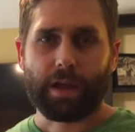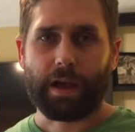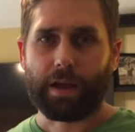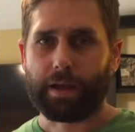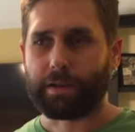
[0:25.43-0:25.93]

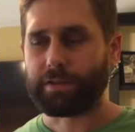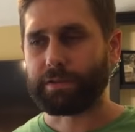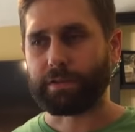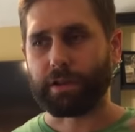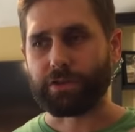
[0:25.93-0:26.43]
Uh,
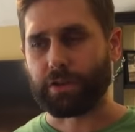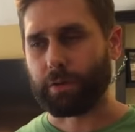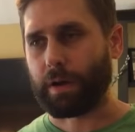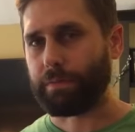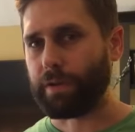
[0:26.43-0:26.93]
just to let you
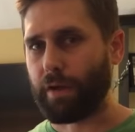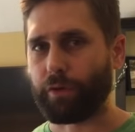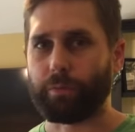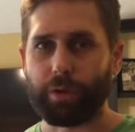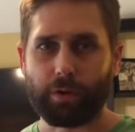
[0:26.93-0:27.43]
know, I've
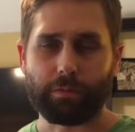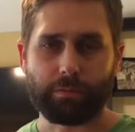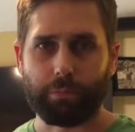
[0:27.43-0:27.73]
never built